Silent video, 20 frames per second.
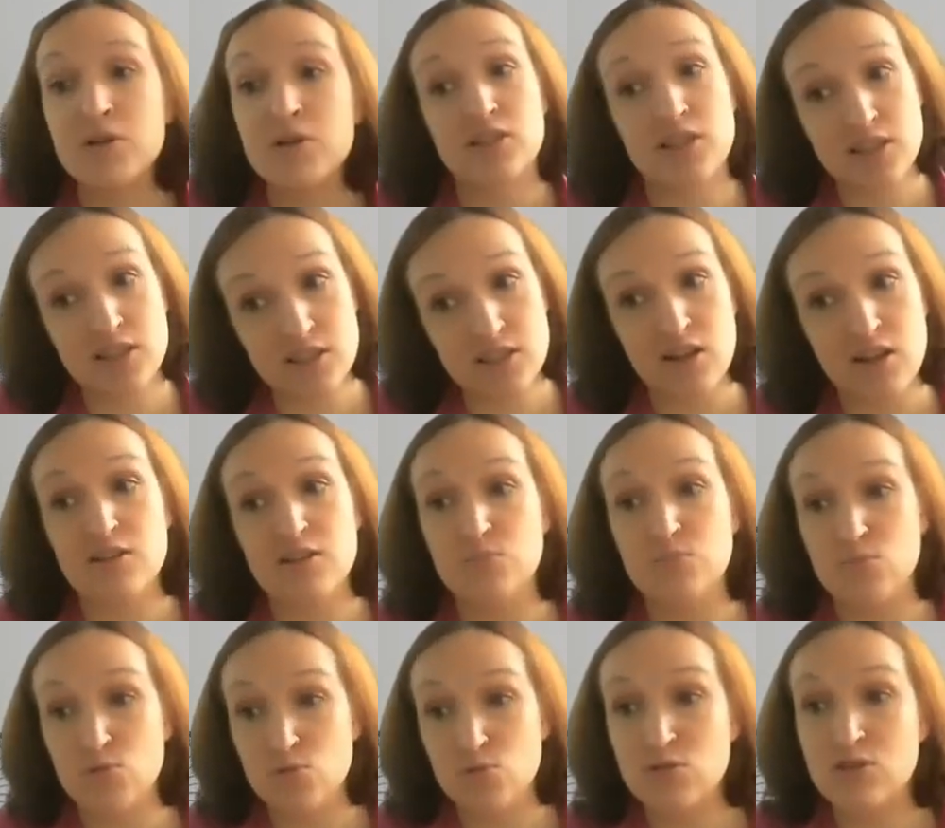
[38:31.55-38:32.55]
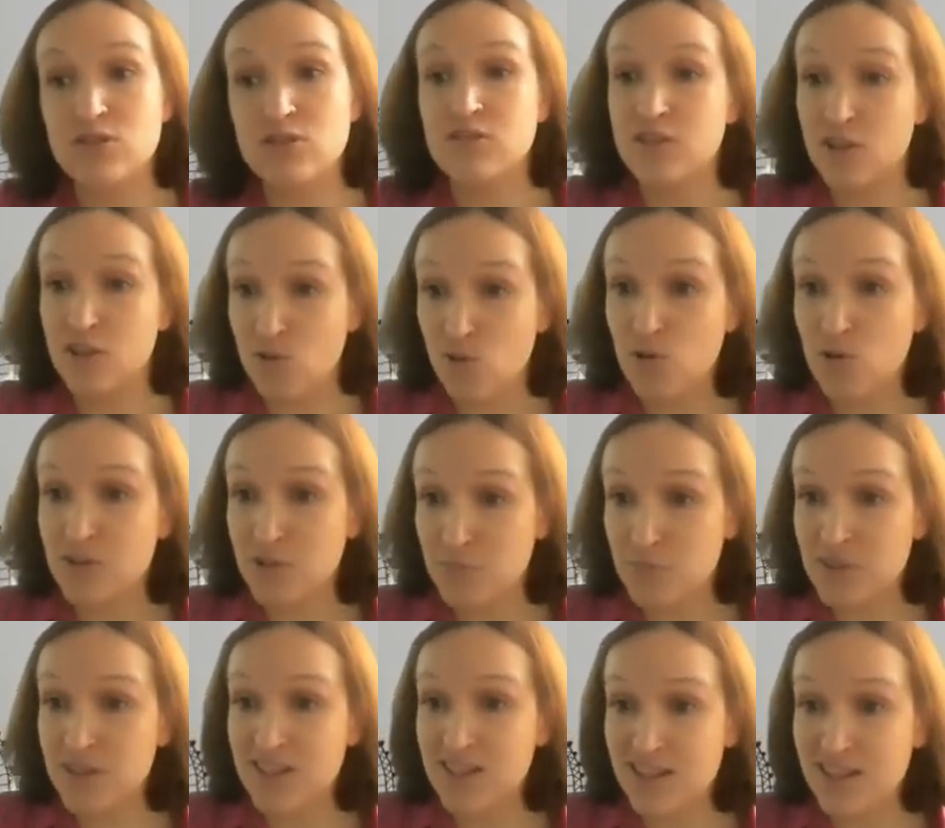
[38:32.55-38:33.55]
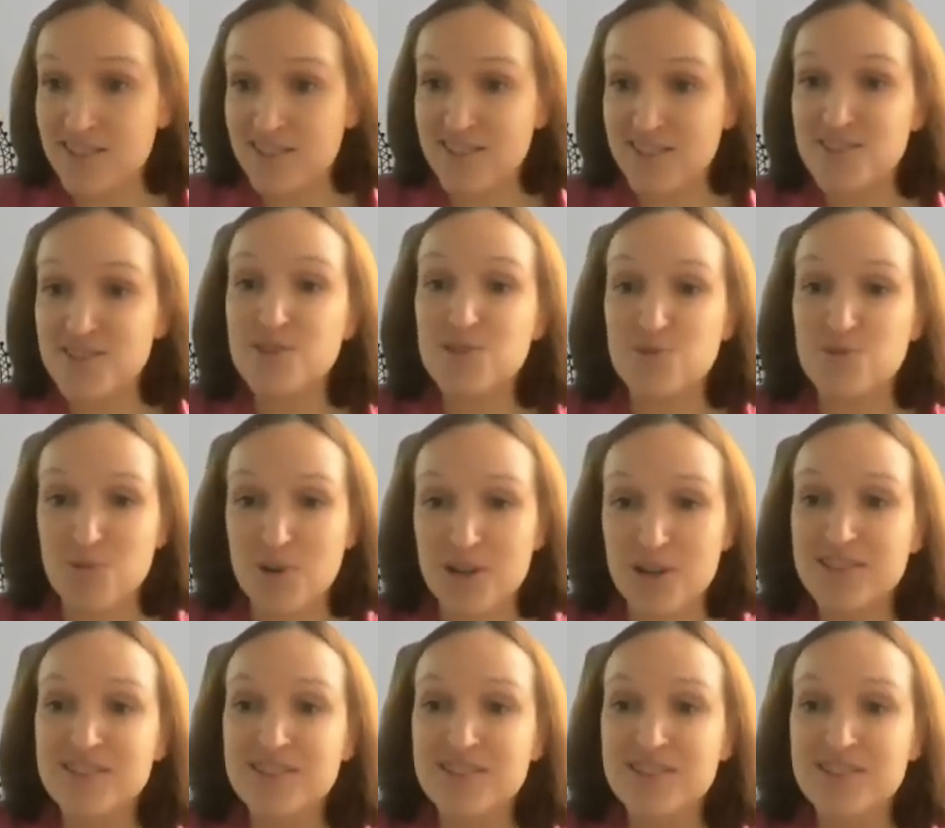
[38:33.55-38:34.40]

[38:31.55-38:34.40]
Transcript: My tax cut boosted the economy. Yeah, this is what